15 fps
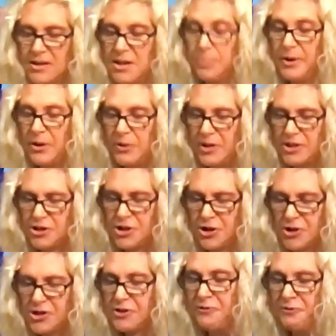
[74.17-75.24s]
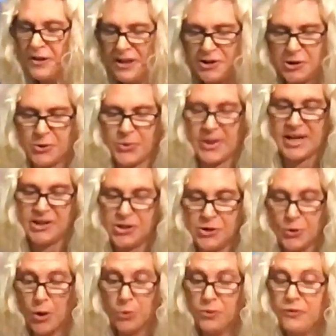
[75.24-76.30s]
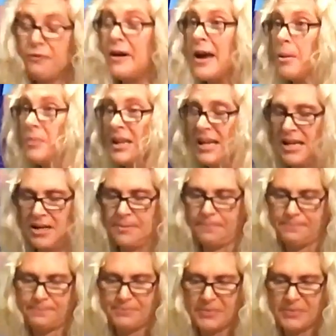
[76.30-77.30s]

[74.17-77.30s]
to build a church fit to raise your own family in,